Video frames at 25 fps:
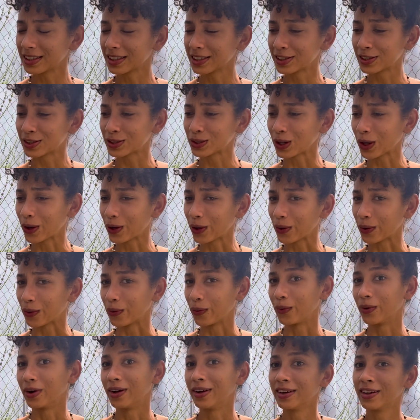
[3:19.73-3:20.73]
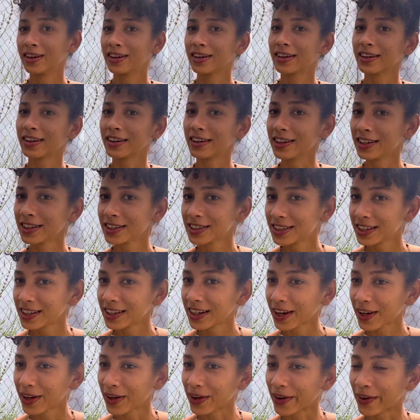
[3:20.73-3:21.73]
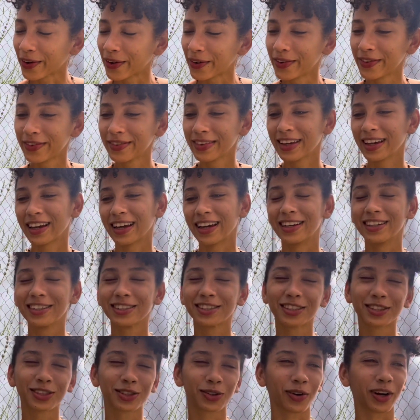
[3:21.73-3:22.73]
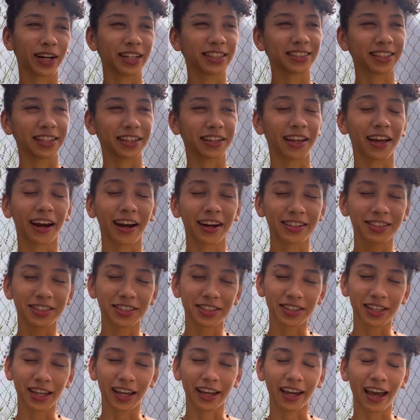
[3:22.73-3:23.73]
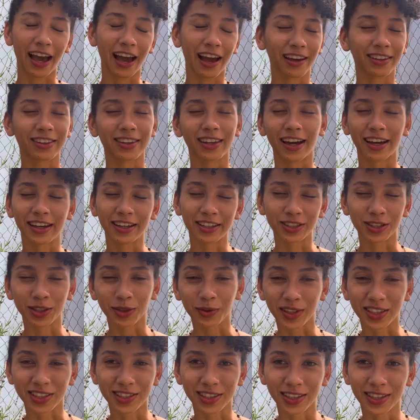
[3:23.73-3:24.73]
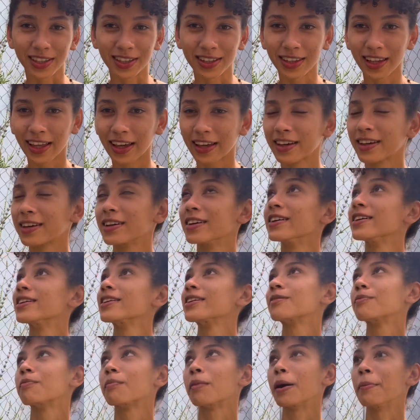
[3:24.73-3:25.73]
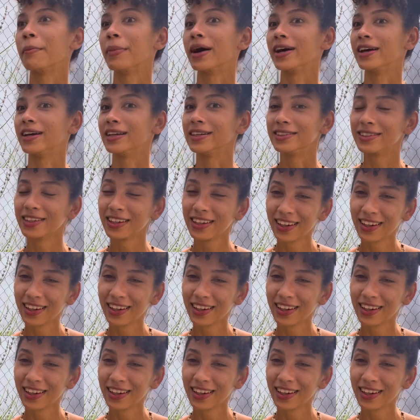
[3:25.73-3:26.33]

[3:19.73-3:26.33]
So good to know. And it's just crazy that I just like had that intuition, like, ugh, my mind.